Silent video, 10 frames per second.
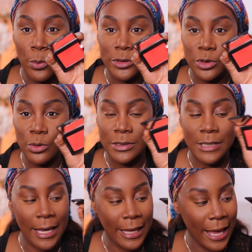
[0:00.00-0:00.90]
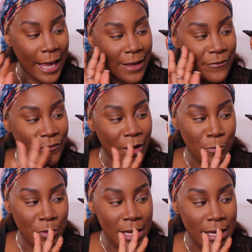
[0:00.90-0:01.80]
which looks like a
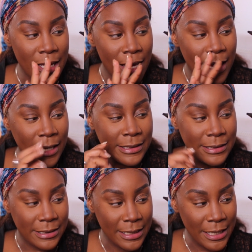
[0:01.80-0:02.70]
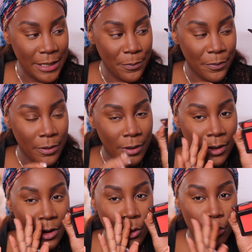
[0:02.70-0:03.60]
very deep
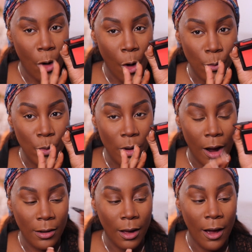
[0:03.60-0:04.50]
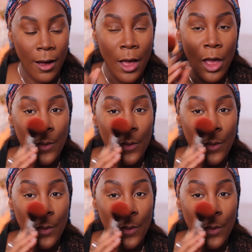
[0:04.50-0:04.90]
coral color,